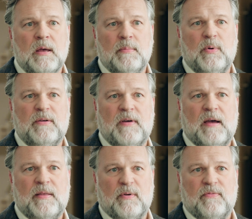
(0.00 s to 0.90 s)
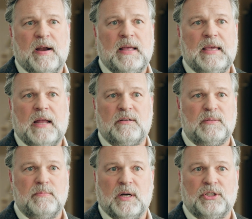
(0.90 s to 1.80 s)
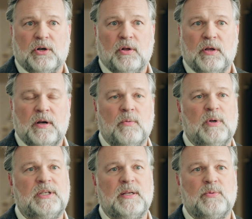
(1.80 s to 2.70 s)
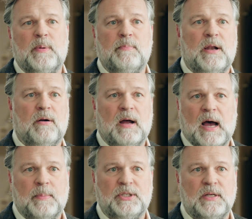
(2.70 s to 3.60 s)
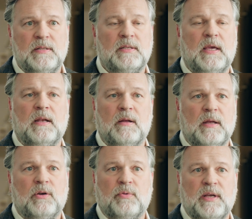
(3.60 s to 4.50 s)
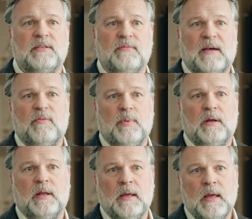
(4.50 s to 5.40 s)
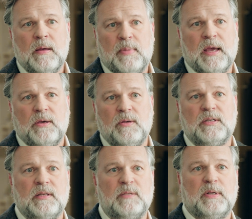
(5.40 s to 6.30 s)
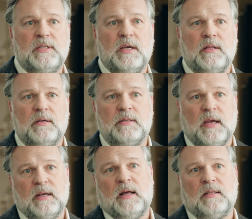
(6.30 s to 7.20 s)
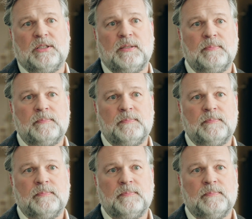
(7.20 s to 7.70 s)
But we have found that we're finding cancers much earlier, which gives women better options and increased survivability by using this particular technology.